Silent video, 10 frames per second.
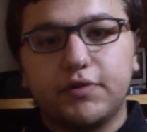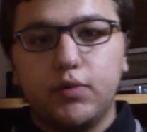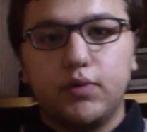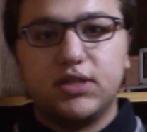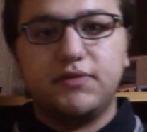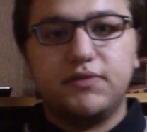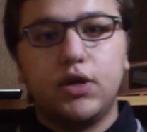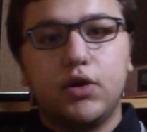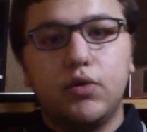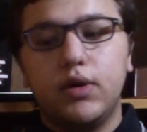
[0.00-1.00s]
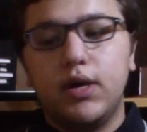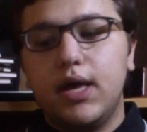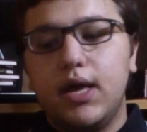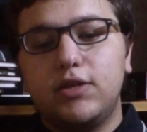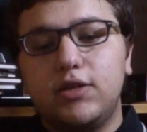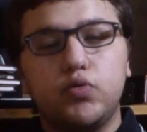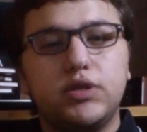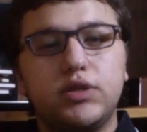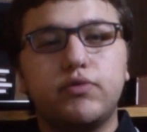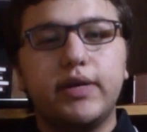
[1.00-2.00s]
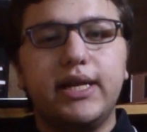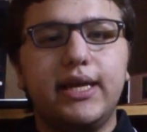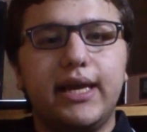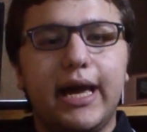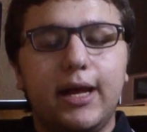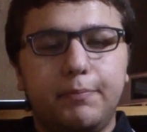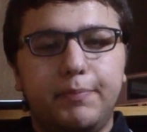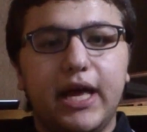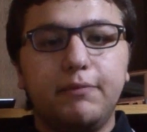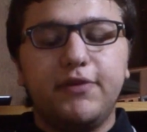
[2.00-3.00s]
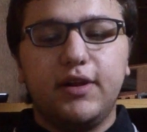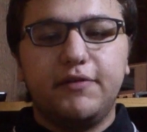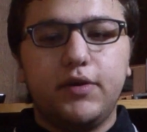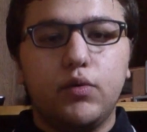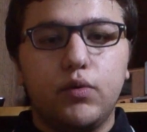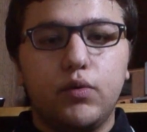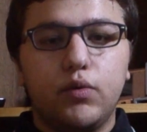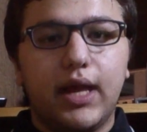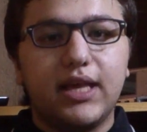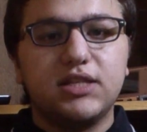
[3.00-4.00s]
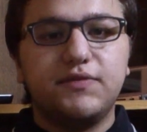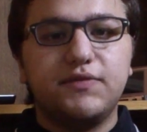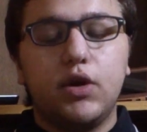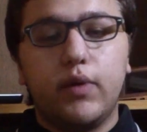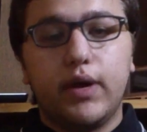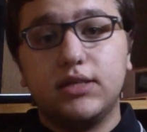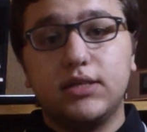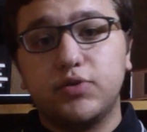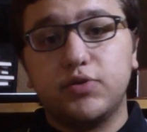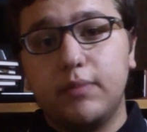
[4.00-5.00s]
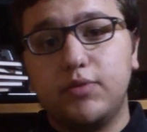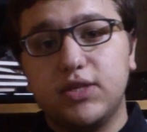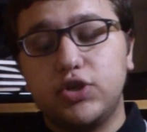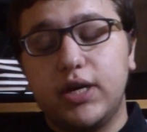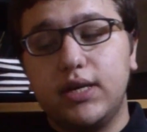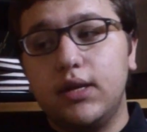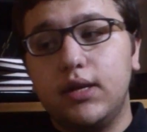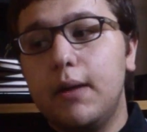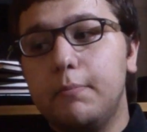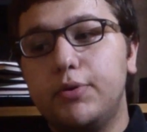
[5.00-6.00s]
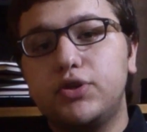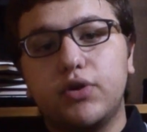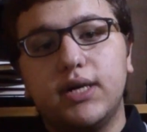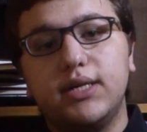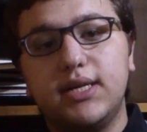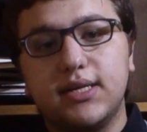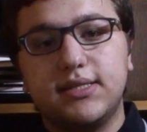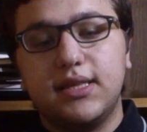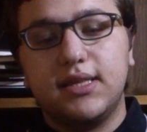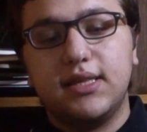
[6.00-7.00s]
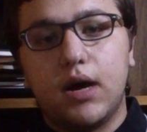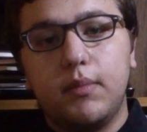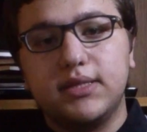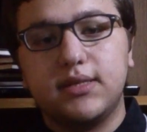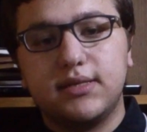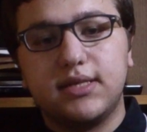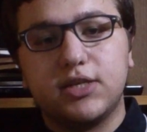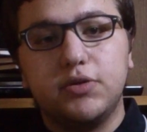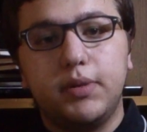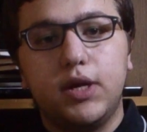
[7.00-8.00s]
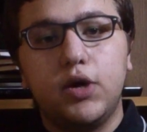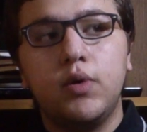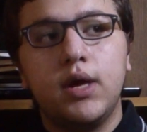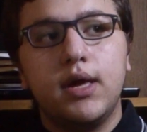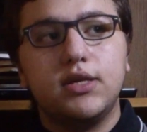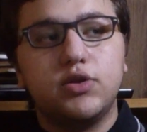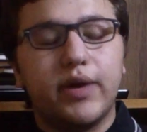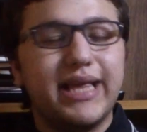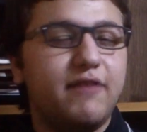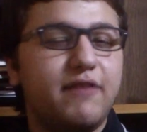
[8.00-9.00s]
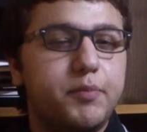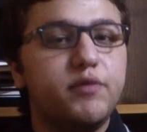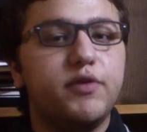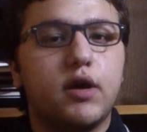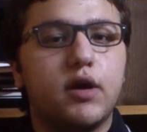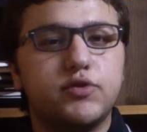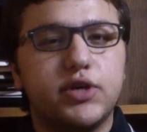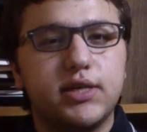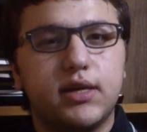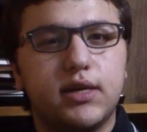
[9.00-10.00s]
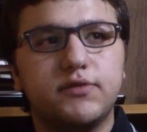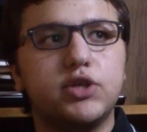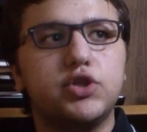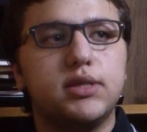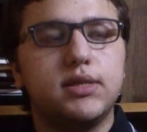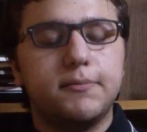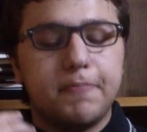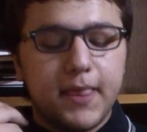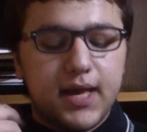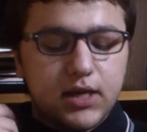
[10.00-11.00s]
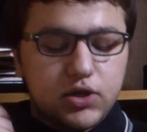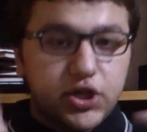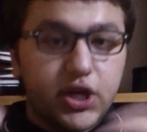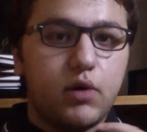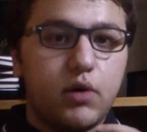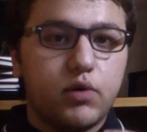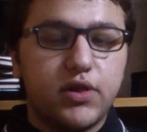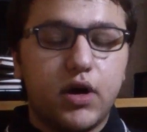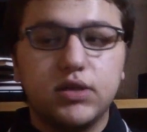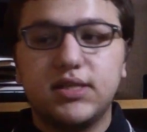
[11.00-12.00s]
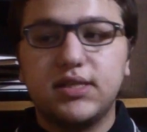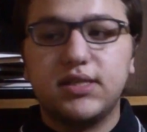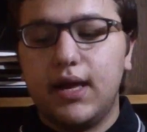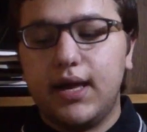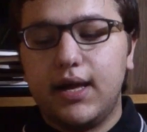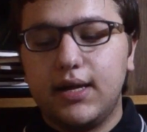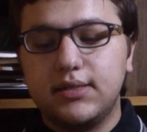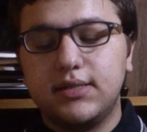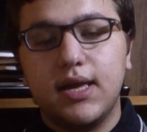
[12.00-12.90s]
viewing this video. It would really be helpful if you like this video and subscribe to this channel. Put your ideas in the comment section below so we can have a beautiful conversation, share our thoughts, and